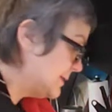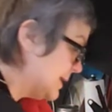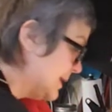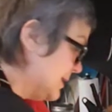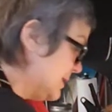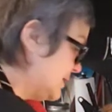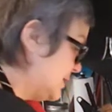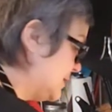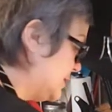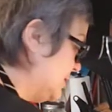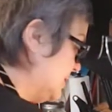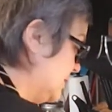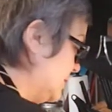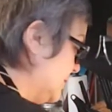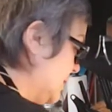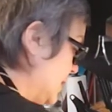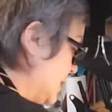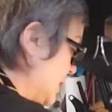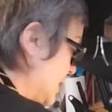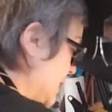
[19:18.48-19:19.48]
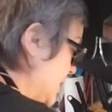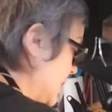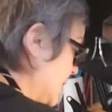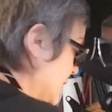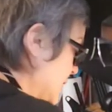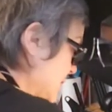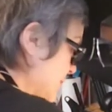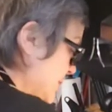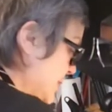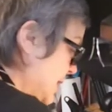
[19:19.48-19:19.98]
into
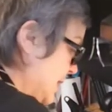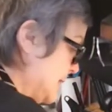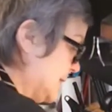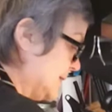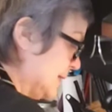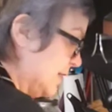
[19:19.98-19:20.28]
the meat.